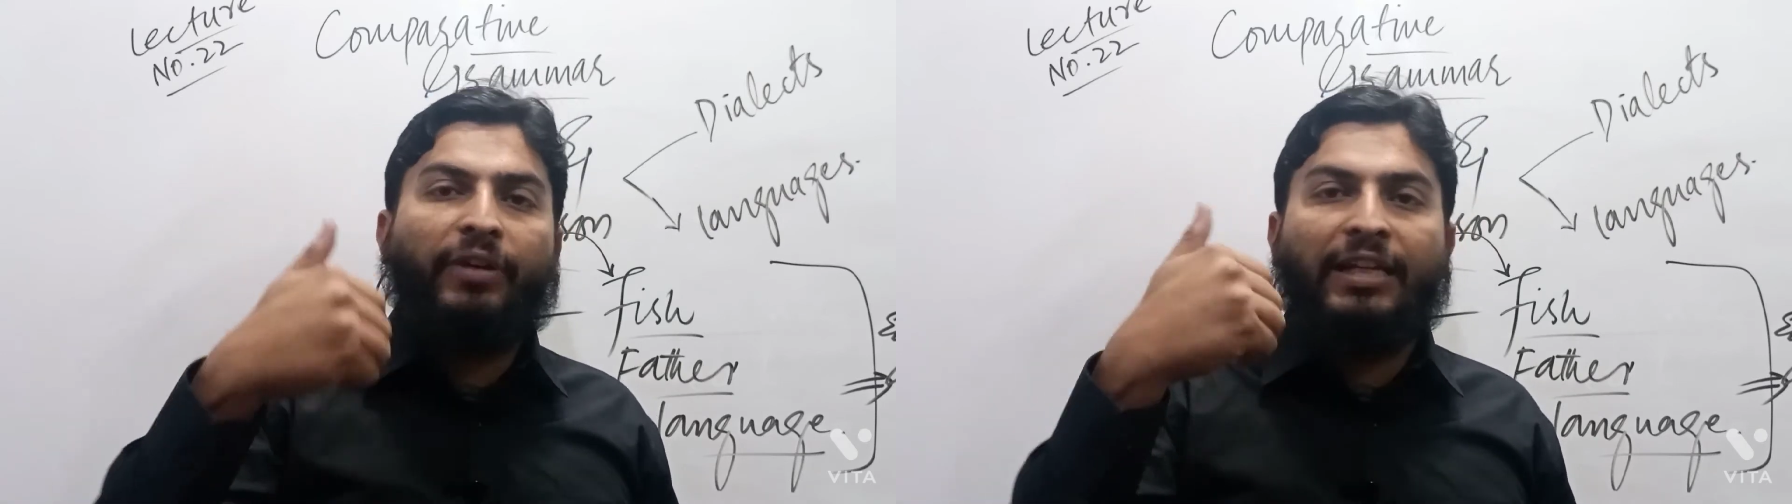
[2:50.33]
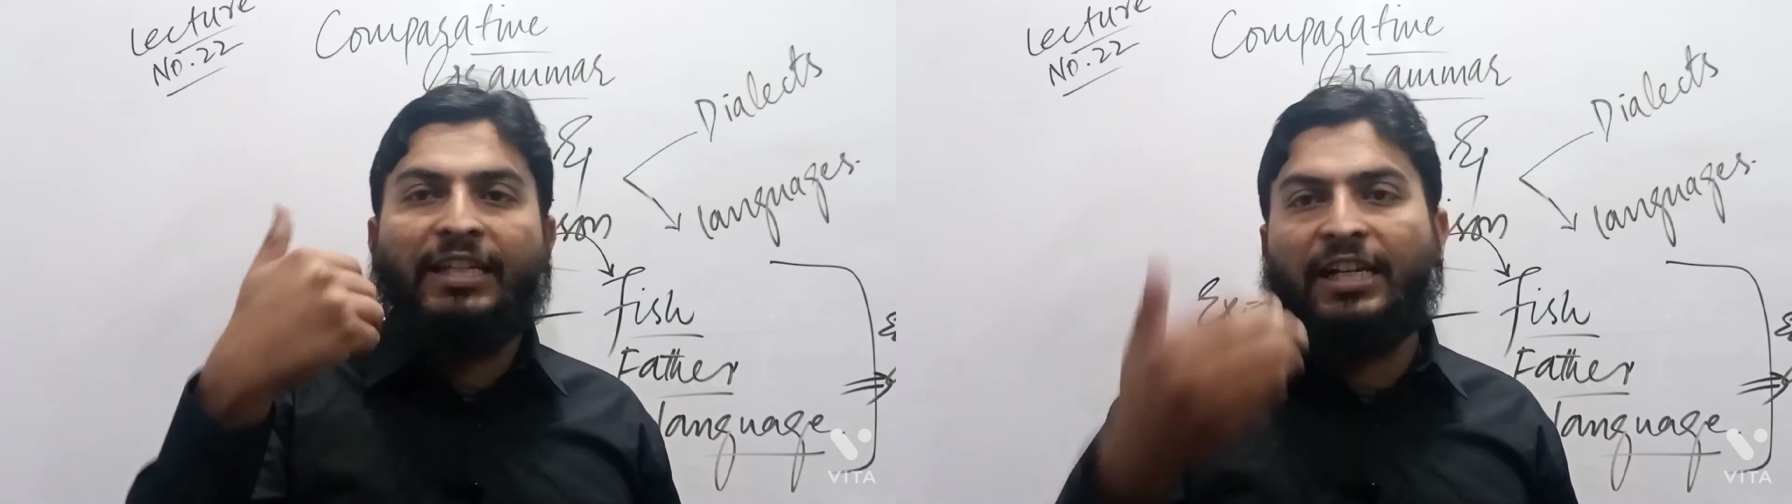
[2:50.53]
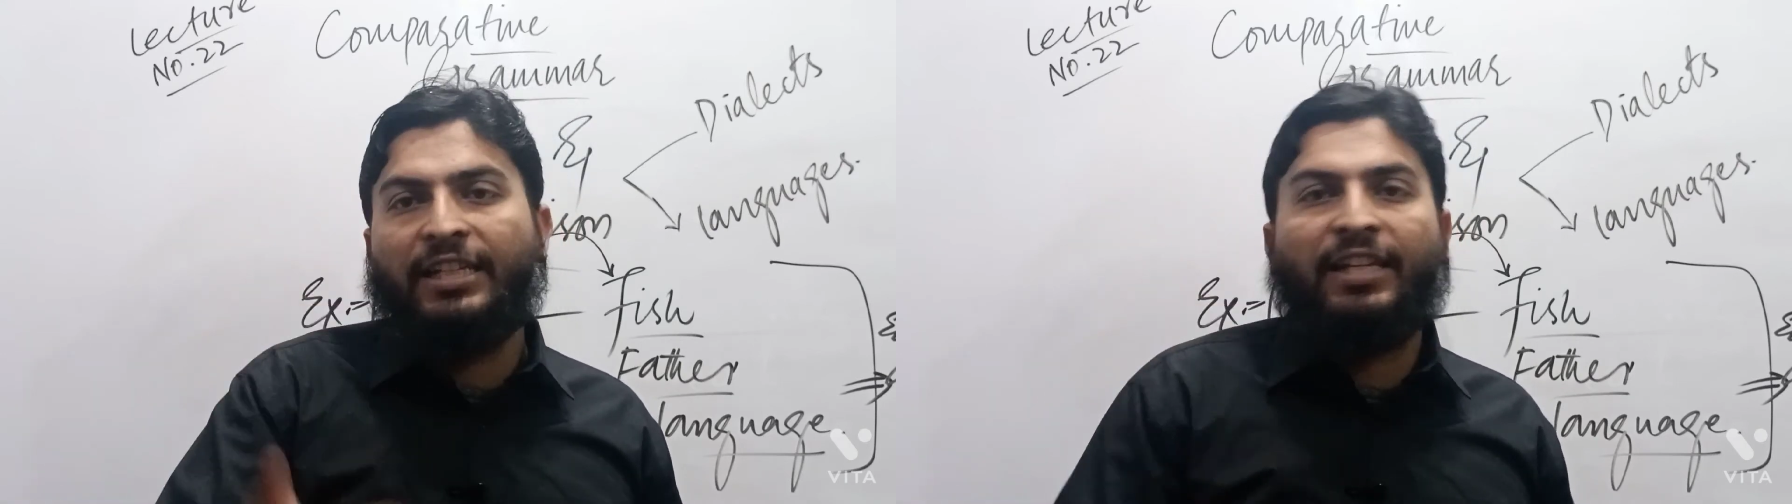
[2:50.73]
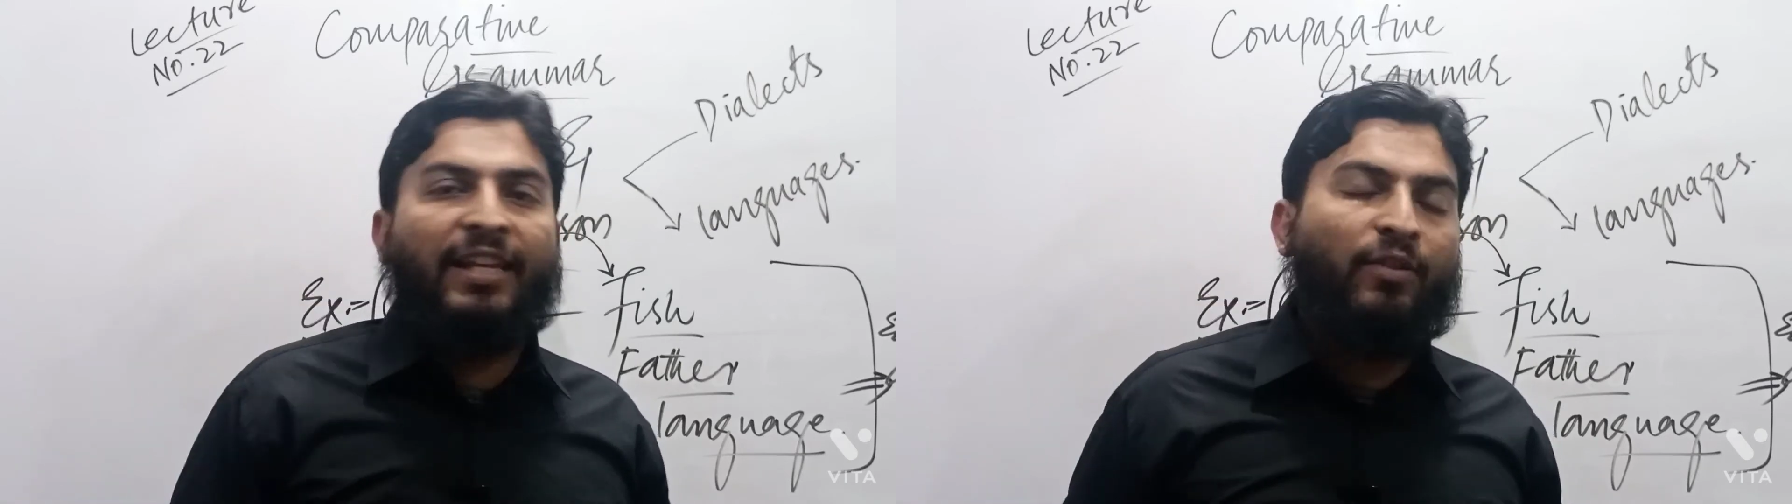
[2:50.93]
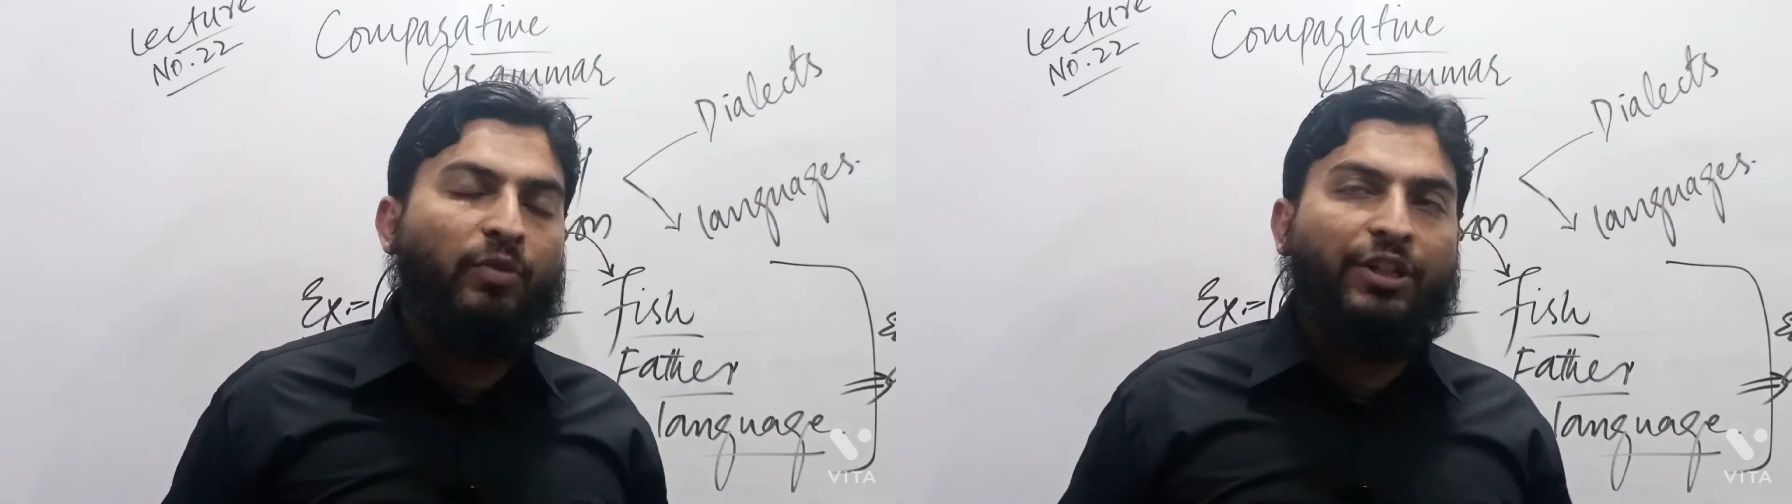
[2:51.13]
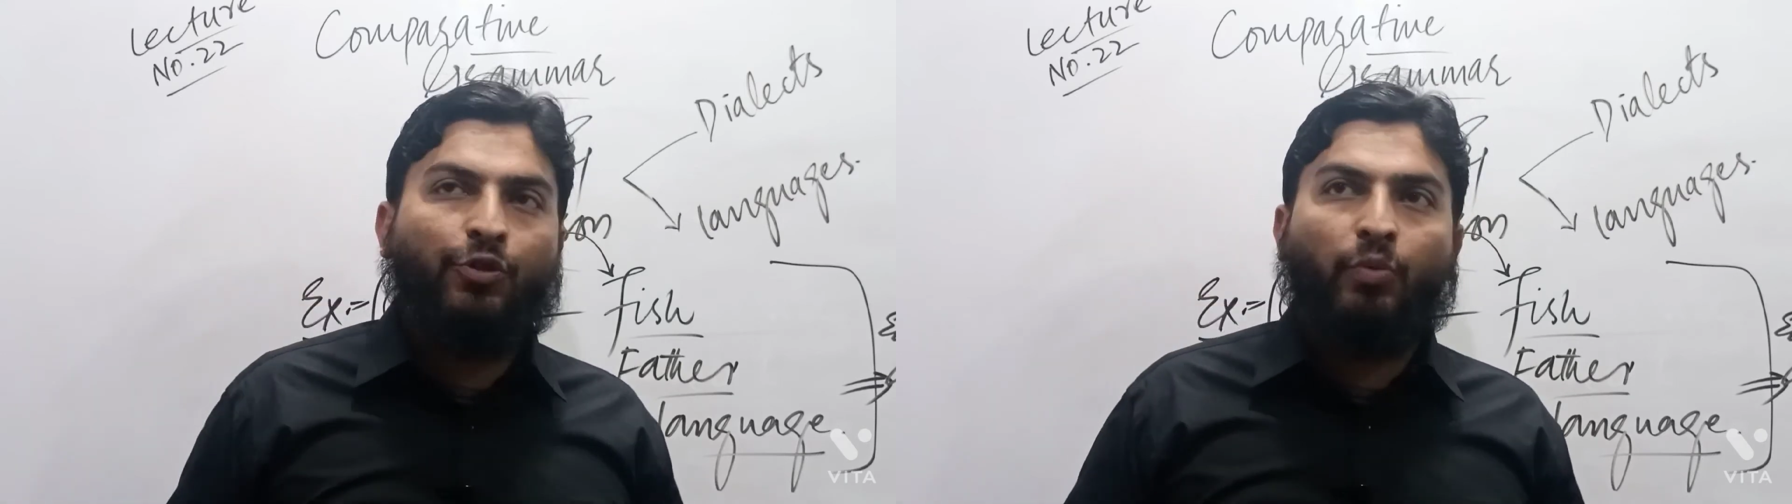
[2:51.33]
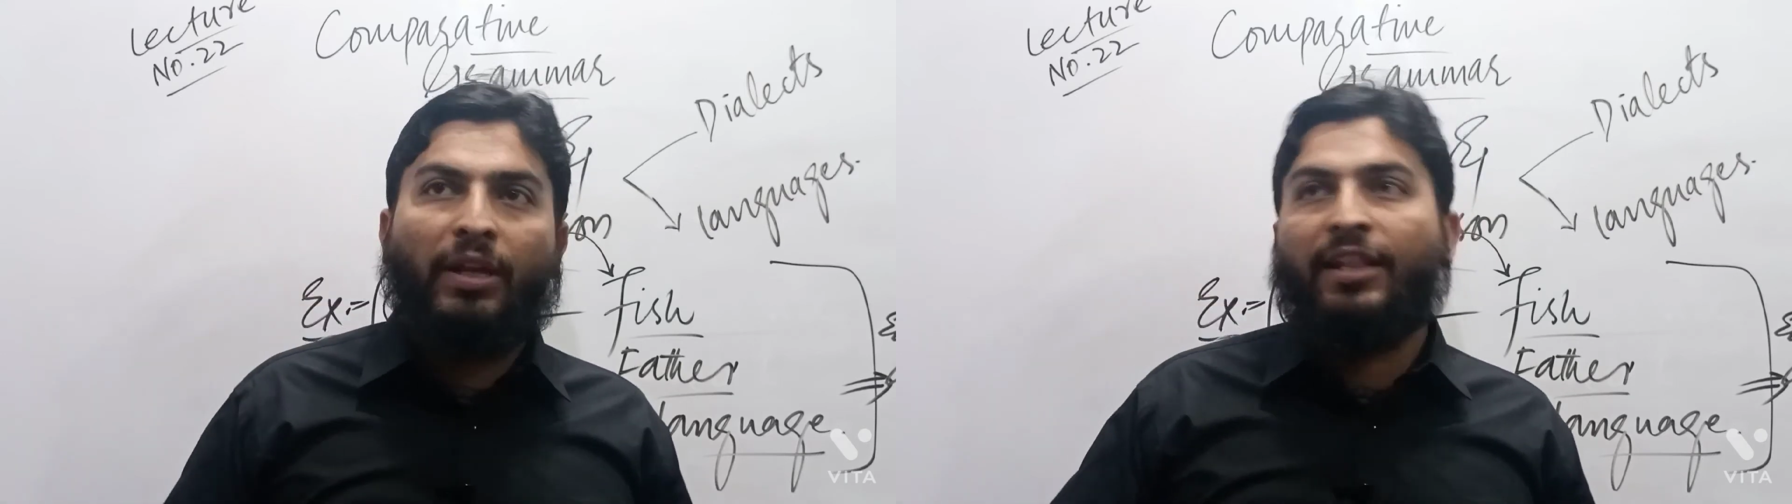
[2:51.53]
Italian language as well.